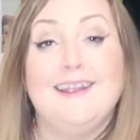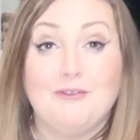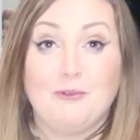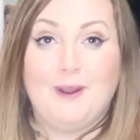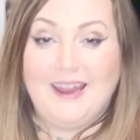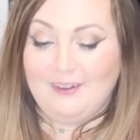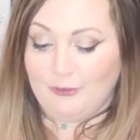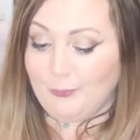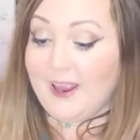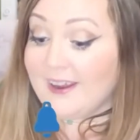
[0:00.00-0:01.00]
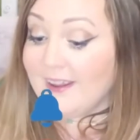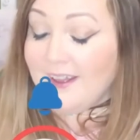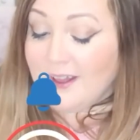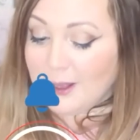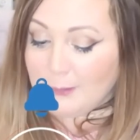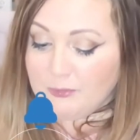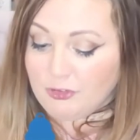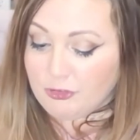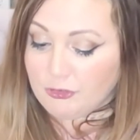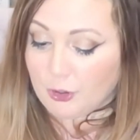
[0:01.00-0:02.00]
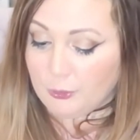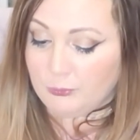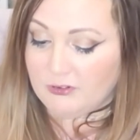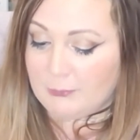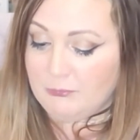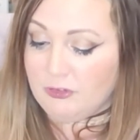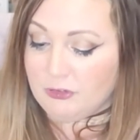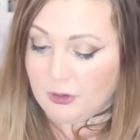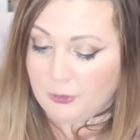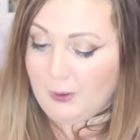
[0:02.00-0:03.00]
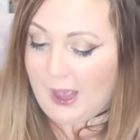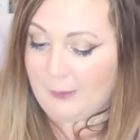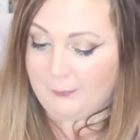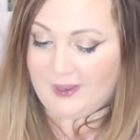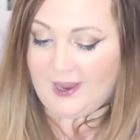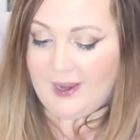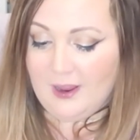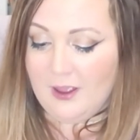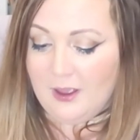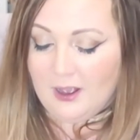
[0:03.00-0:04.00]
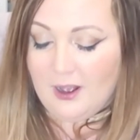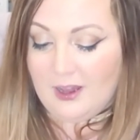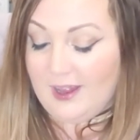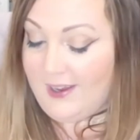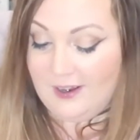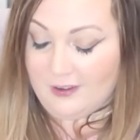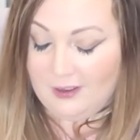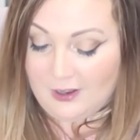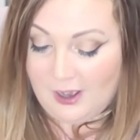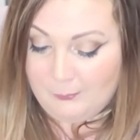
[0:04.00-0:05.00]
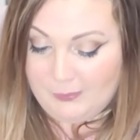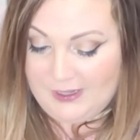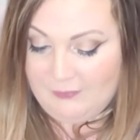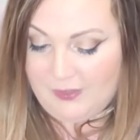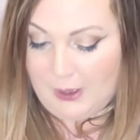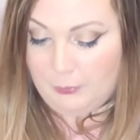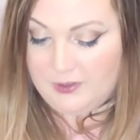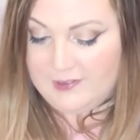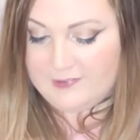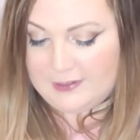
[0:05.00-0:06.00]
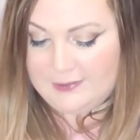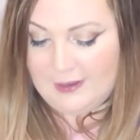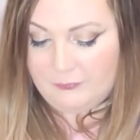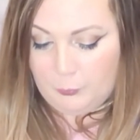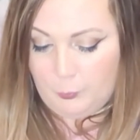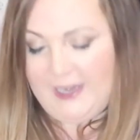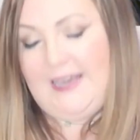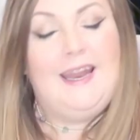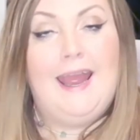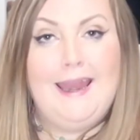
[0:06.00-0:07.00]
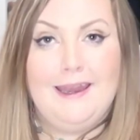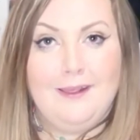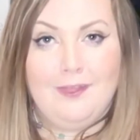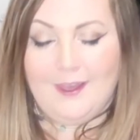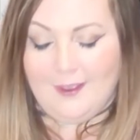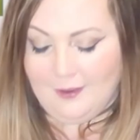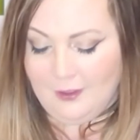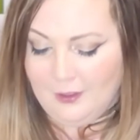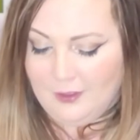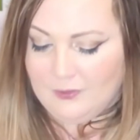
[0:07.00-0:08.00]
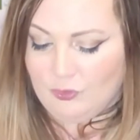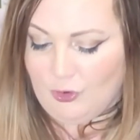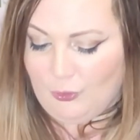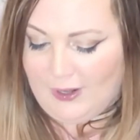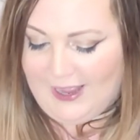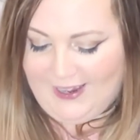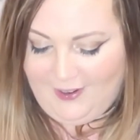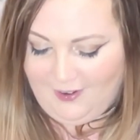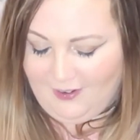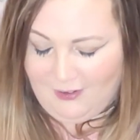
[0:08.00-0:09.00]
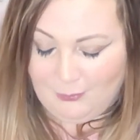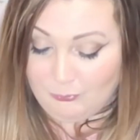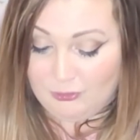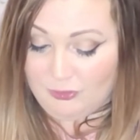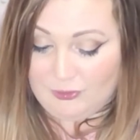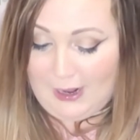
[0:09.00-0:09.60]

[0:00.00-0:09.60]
giveaway to win. I'm stoked. I'm so happy. Like, I can't believe that I win this. I never win anything. So, like, I'm just